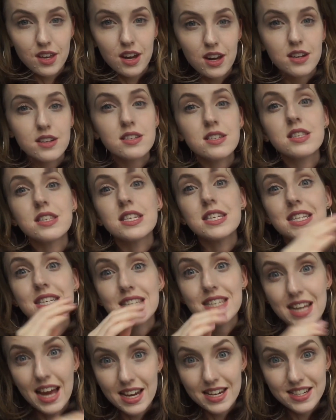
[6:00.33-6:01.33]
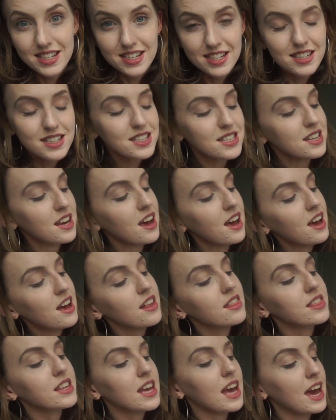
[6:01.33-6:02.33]
house, the descendant,
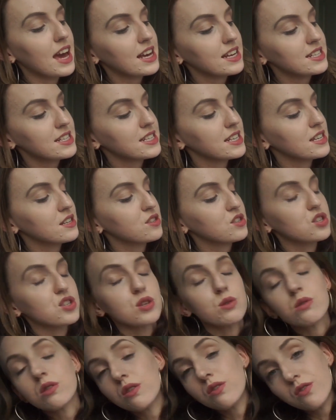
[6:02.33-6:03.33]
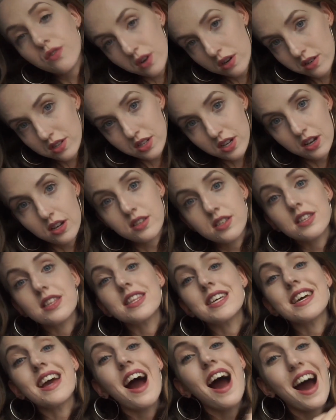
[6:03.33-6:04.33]
the AC is to do with the 1st house,
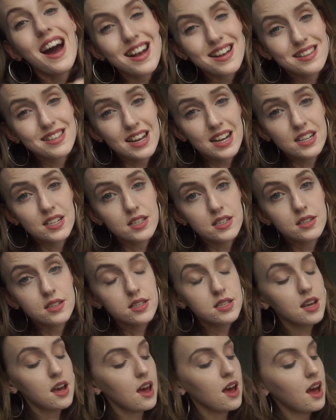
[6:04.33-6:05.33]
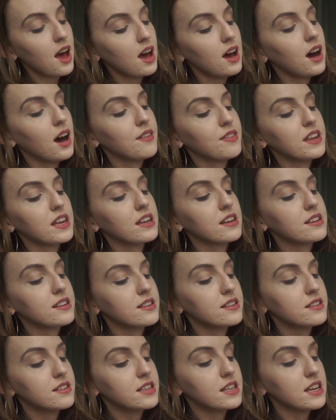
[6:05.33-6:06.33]
the ascendant, and then
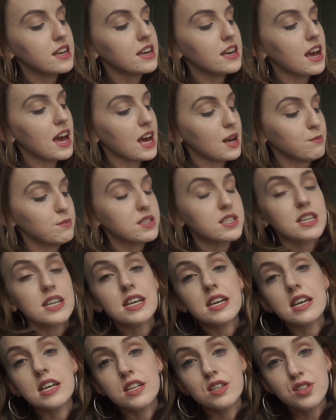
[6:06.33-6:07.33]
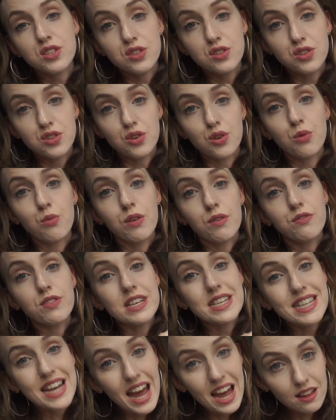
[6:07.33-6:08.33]
the MC is to do with
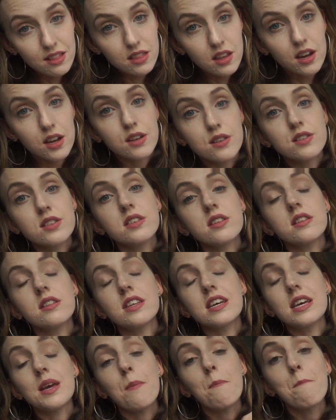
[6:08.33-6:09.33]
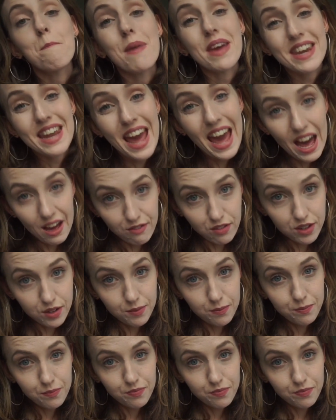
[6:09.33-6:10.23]
the 10th house, the midheaven.